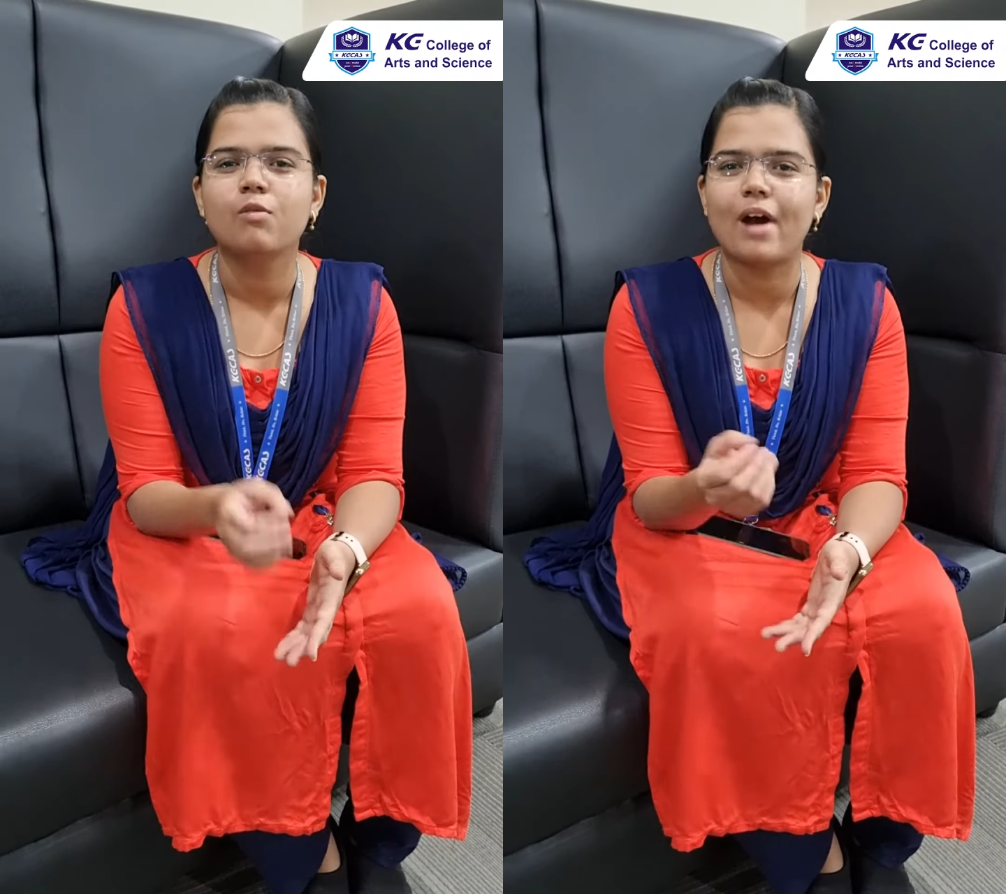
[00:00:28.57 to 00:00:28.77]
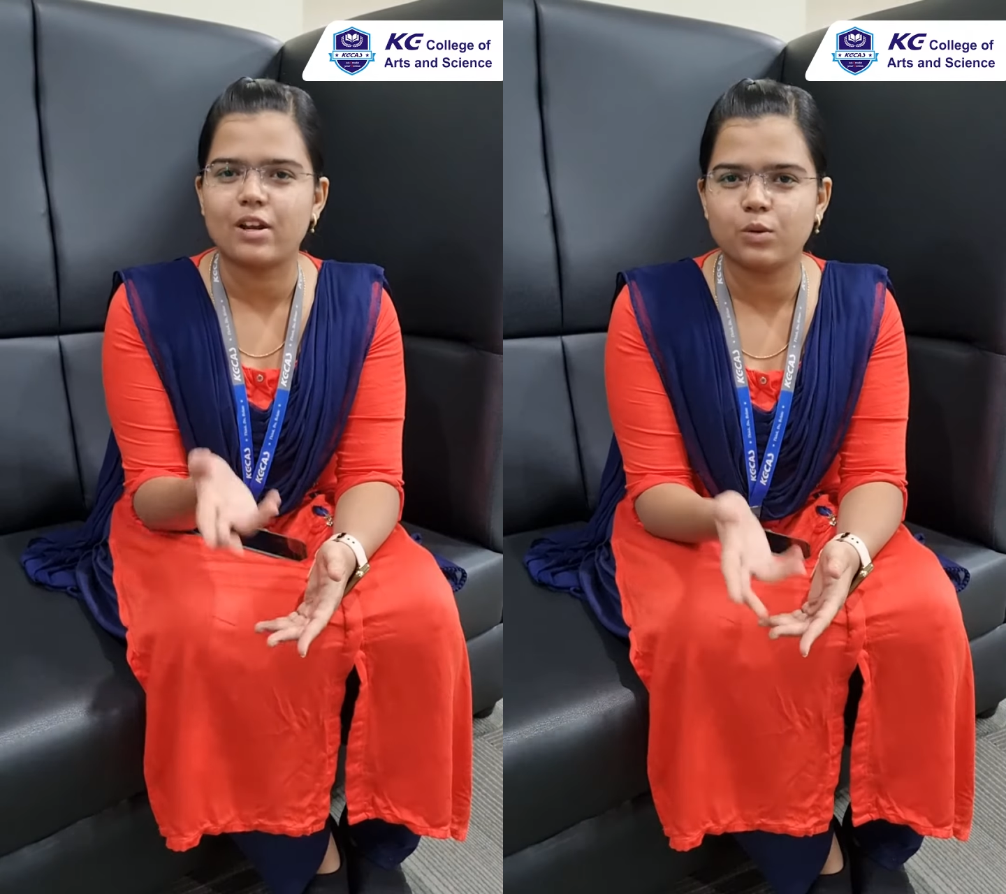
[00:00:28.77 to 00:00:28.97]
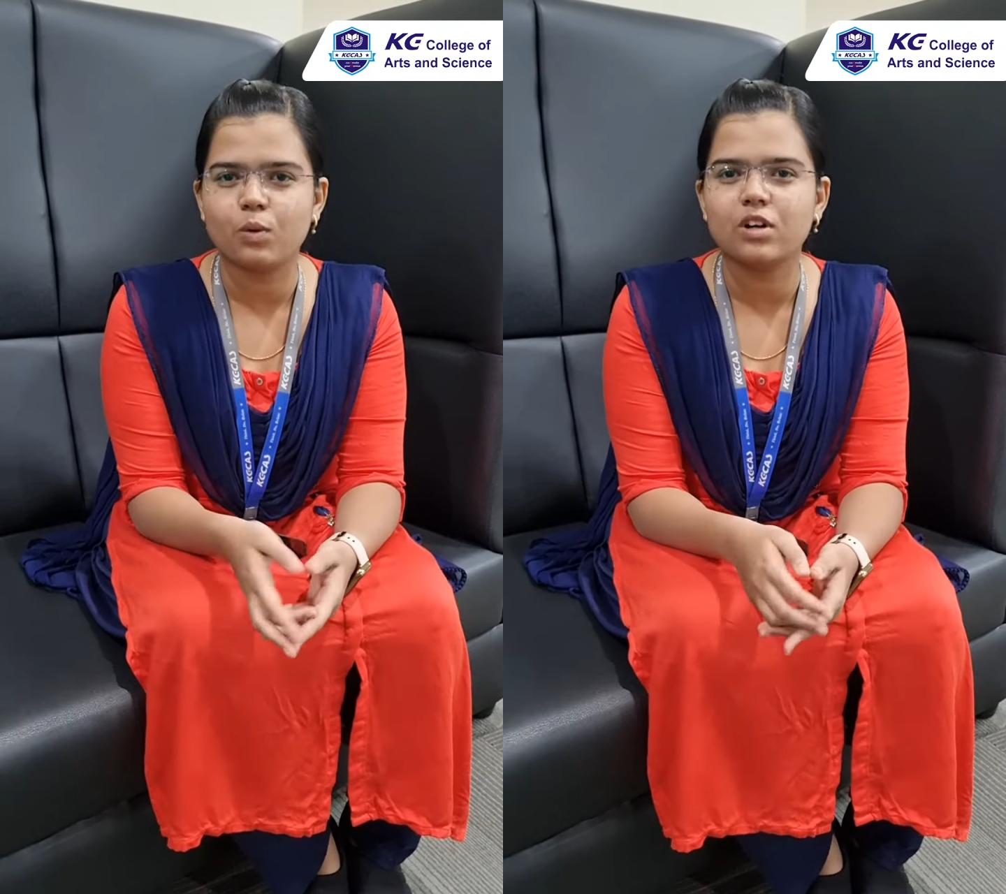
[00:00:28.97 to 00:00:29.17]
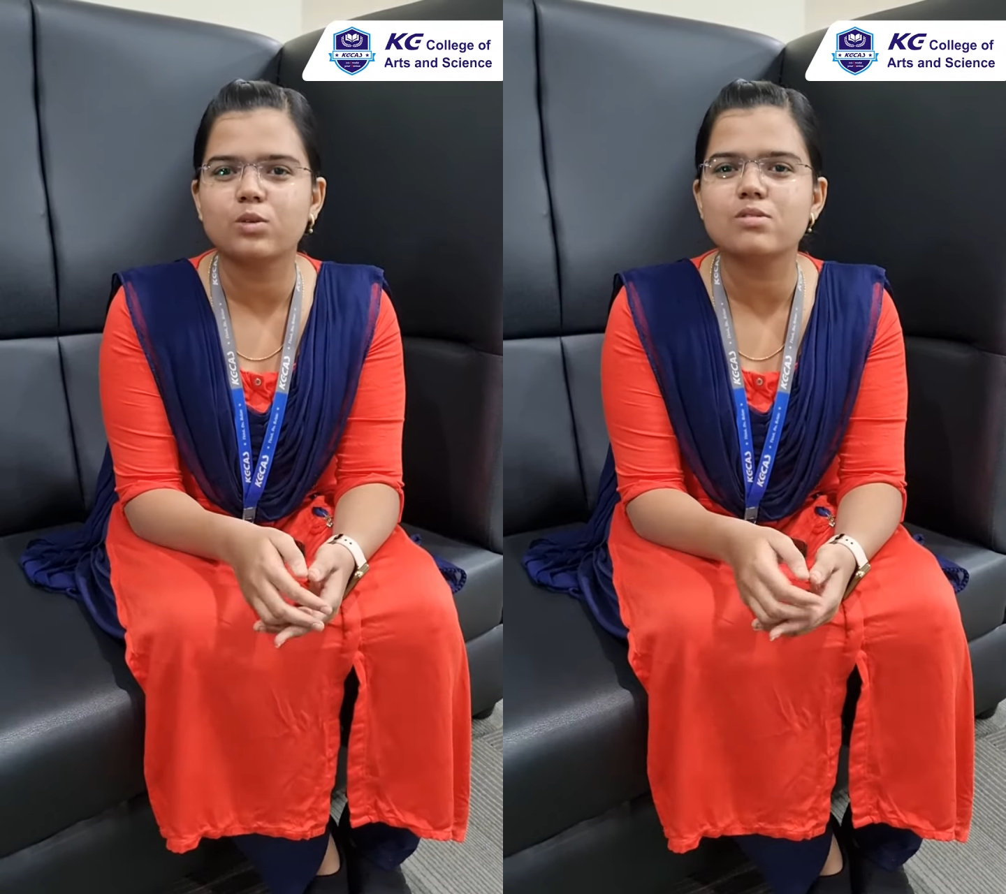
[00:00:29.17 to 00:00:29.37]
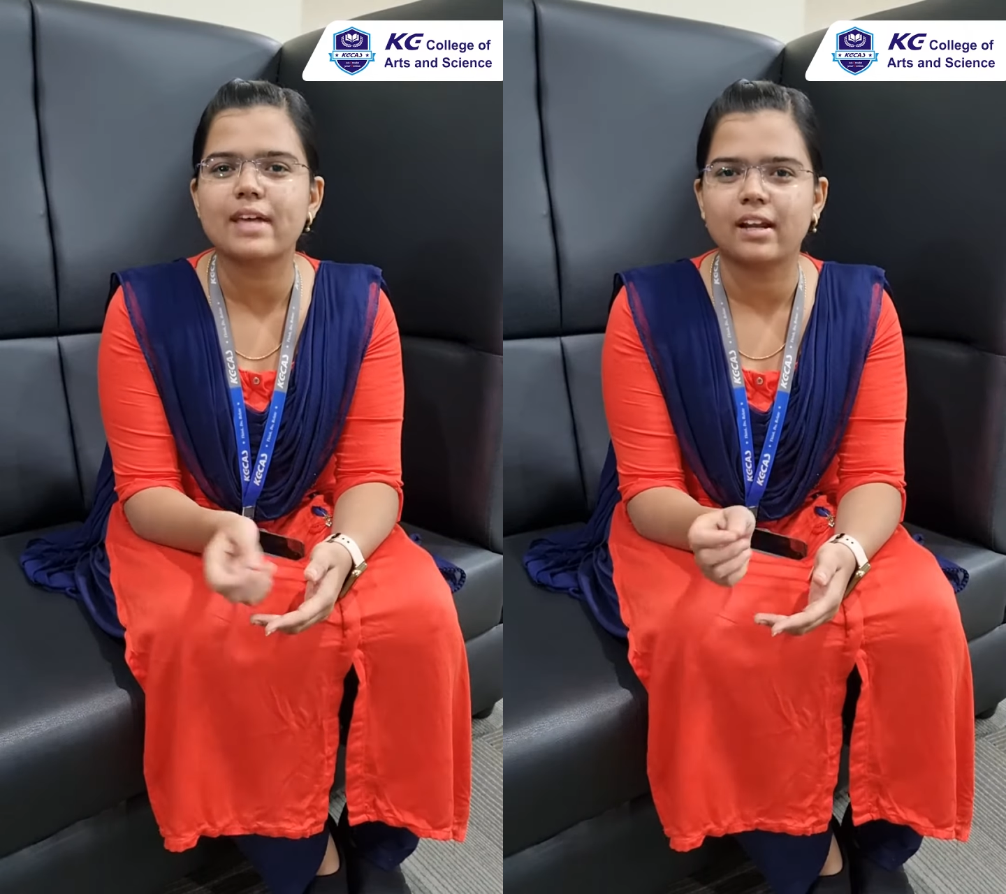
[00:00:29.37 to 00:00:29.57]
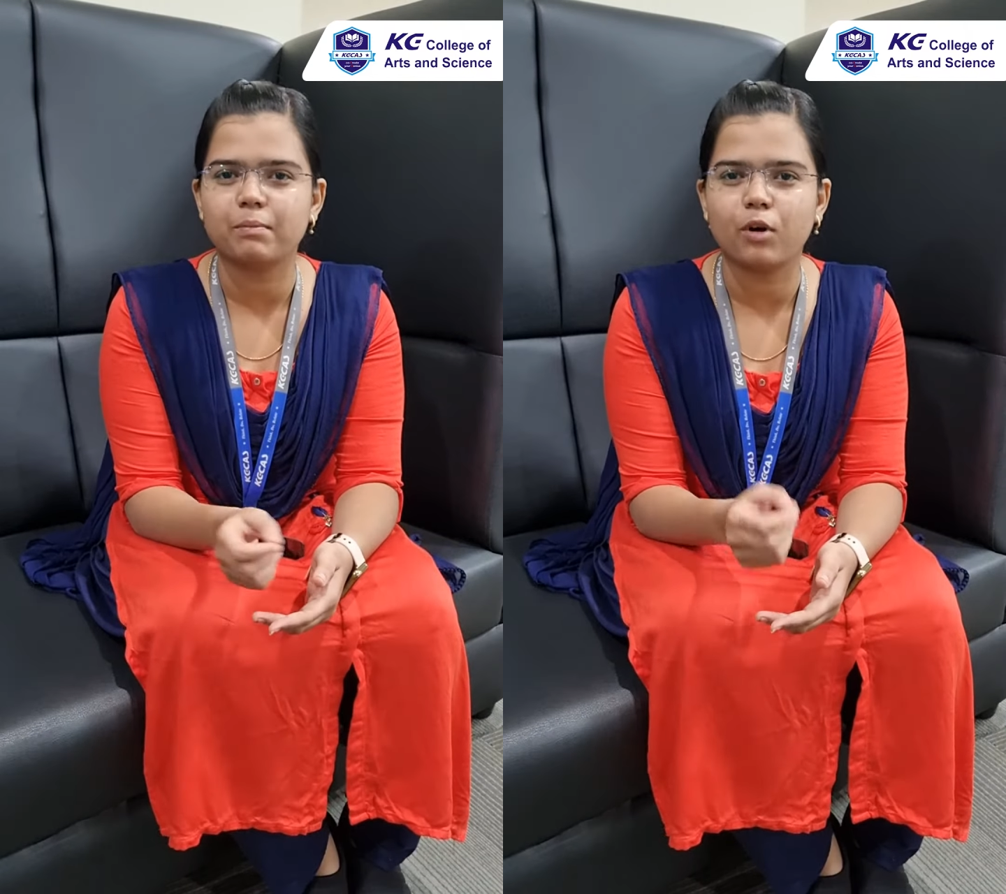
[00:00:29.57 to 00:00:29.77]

where you want to sign up